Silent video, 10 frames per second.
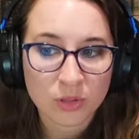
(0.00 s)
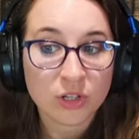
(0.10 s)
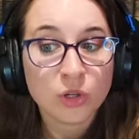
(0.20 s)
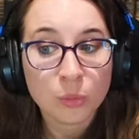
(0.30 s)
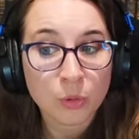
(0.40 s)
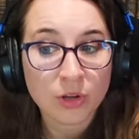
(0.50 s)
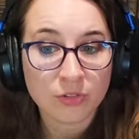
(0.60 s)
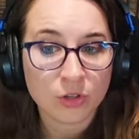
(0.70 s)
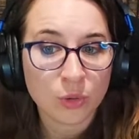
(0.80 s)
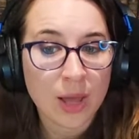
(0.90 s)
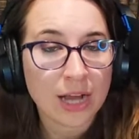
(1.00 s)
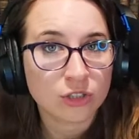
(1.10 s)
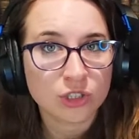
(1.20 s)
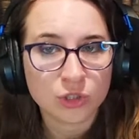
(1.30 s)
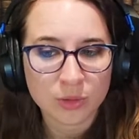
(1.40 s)
with a new boyfriend who
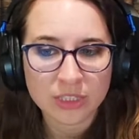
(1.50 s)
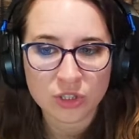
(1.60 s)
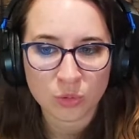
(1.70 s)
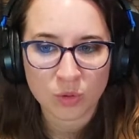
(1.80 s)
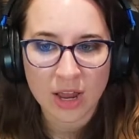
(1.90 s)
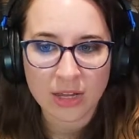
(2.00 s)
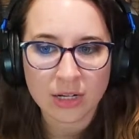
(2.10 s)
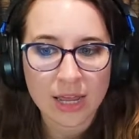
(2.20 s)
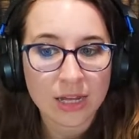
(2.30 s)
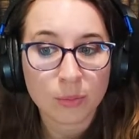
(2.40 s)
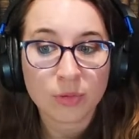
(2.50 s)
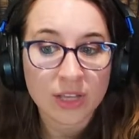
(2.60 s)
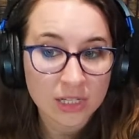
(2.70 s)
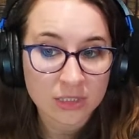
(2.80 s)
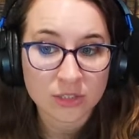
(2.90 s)
actually treats her right and a
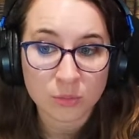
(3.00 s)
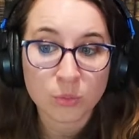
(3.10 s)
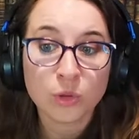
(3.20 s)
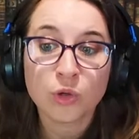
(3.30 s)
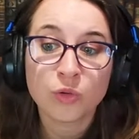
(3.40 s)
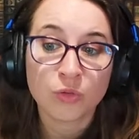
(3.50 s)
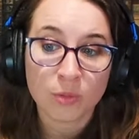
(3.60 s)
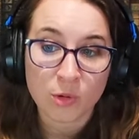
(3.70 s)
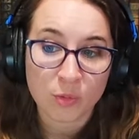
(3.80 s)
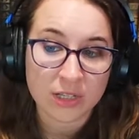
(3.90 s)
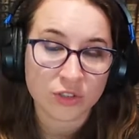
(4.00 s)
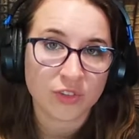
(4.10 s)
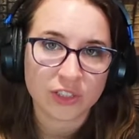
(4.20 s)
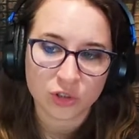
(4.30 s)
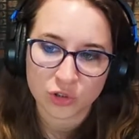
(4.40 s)
plan to move from the
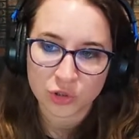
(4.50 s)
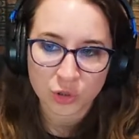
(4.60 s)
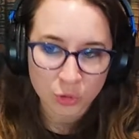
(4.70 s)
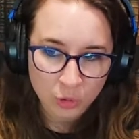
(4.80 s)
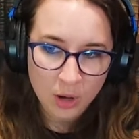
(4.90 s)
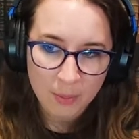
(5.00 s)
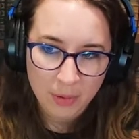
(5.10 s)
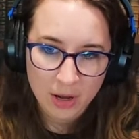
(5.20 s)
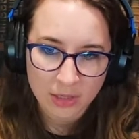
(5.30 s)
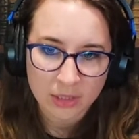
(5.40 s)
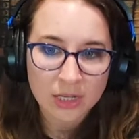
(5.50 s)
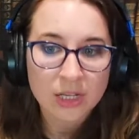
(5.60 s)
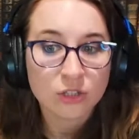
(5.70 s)
reservation she grew up on,